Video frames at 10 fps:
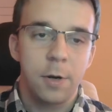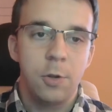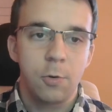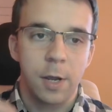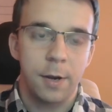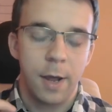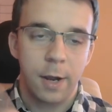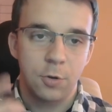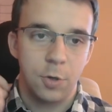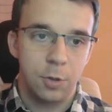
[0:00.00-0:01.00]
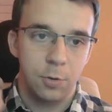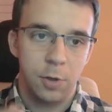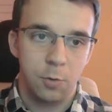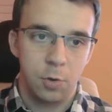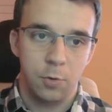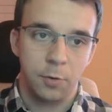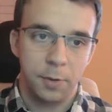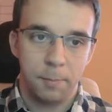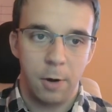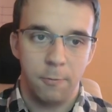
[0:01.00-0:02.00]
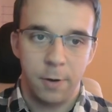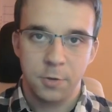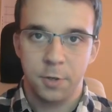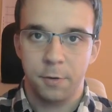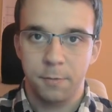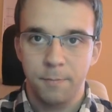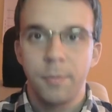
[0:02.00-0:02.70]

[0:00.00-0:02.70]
you can actually do this using the pow functions.